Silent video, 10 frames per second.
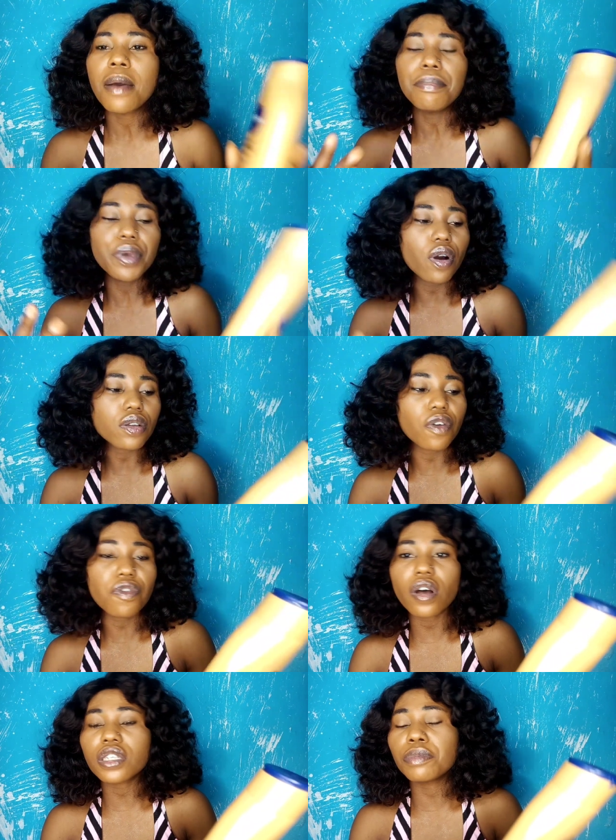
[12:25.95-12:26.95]
because of
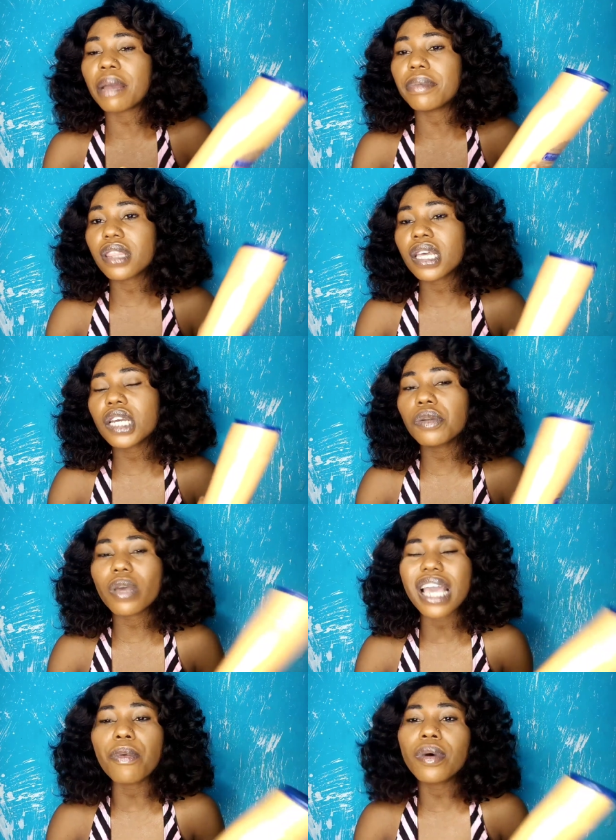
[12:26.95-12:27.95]
course you might be thinking,
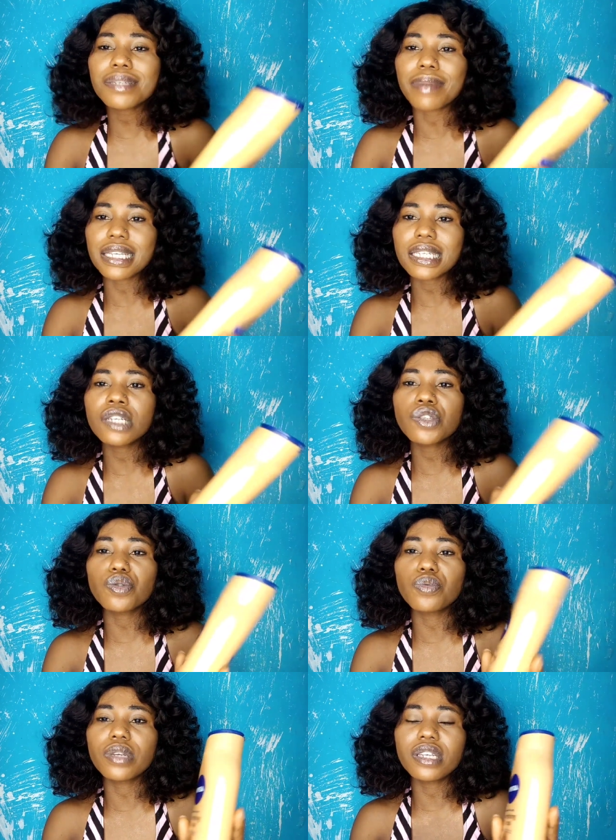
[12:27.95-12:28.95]
okay, I want my skin
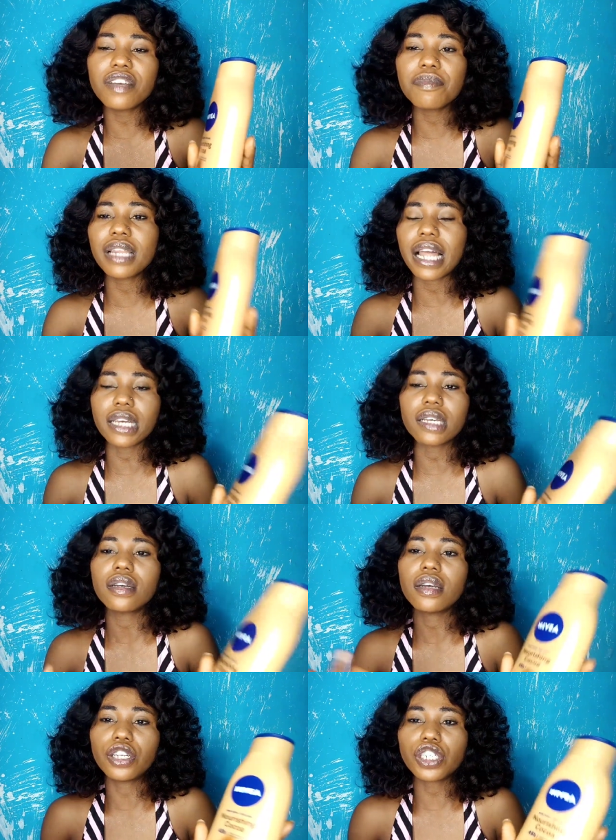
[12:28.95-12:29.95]
to give me like
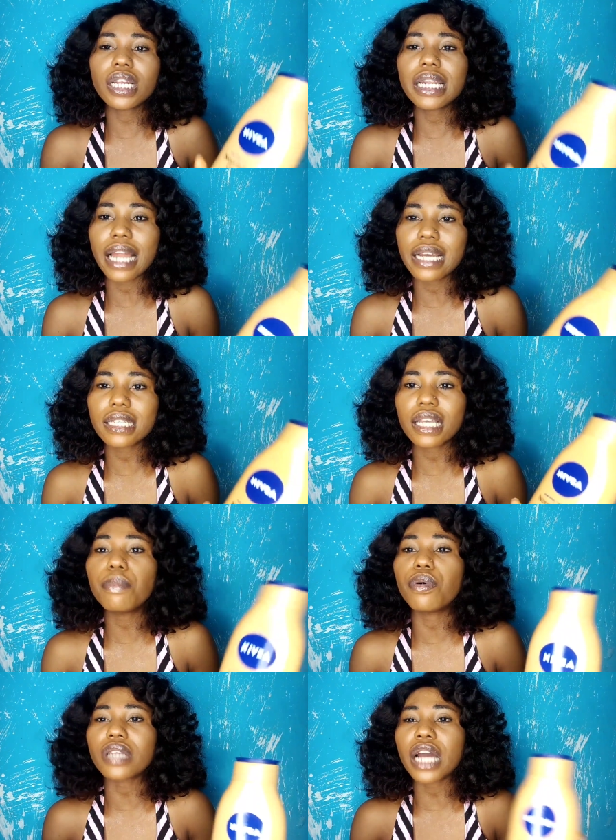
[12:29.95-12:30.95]
a shade lighter,
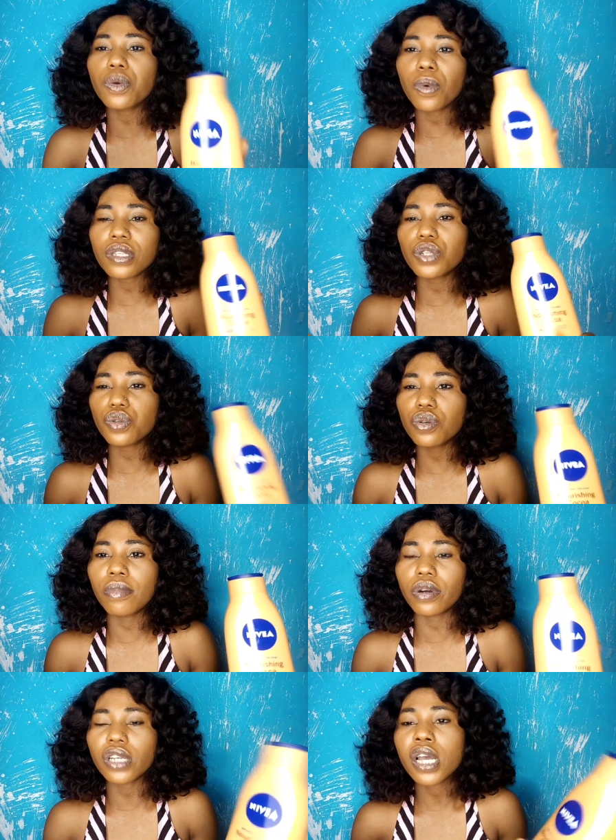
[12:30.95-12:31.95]
but I don't want it too
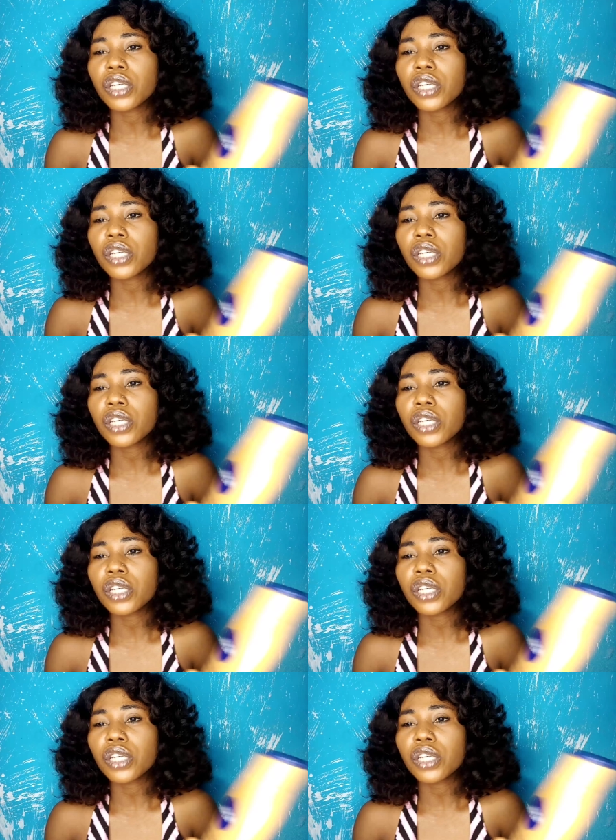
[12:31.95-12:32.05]
much,